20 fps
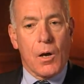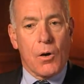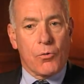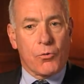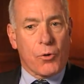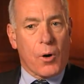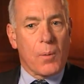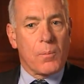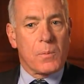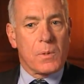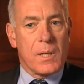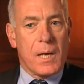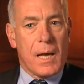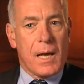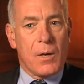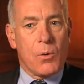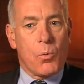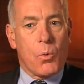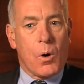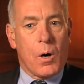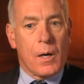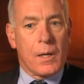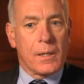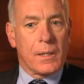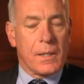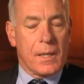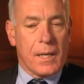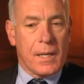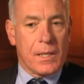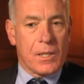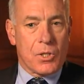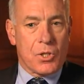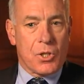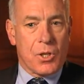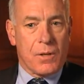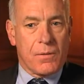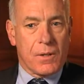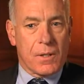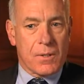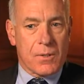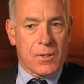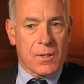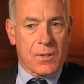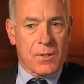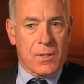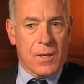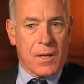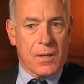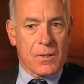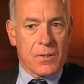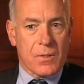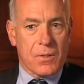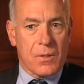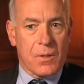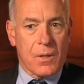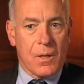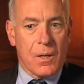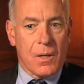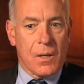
from day one in achieving success?